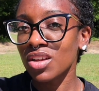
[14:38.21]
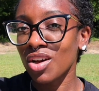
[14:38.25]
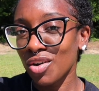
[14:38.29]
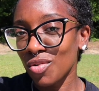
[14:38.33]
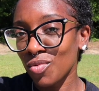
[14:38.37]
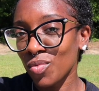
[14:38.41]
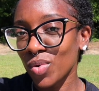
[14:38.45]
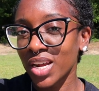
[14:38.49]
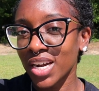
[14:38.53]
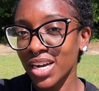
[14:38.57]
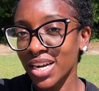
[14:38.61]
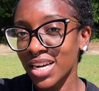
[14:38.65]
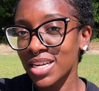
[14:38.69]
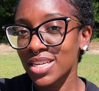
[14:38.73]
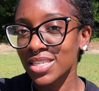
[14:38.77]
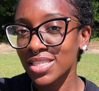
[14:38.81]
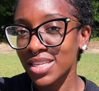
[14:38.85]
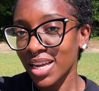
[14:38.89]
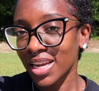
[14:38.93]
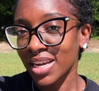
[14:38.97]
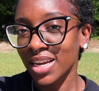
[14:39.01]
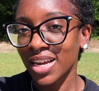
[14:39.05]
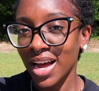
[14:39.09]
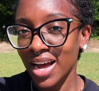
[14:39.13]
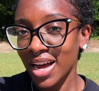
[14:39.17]
on what it is
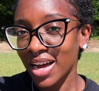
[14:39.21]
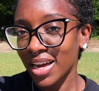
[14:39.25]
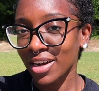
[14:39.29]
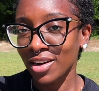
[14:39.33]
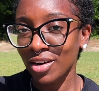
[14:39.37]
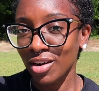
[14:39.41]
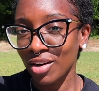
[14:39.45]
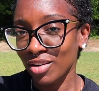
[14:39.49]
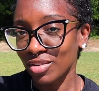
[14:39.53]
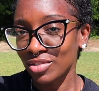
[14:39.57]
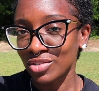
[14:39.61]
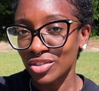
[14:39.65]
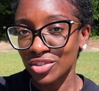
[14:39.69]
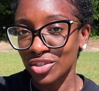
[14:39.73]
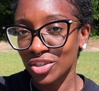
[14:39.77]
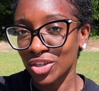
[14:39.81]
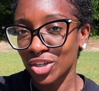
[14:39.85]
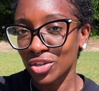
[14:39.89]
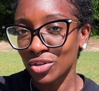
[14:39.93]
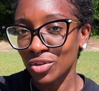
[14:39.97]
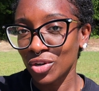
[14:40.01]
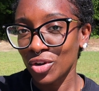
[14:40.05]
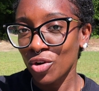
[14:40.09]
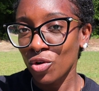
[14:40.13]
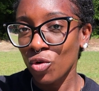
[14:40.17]
that God calls you to
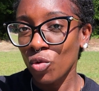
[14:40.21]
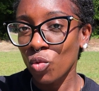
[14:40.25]
do.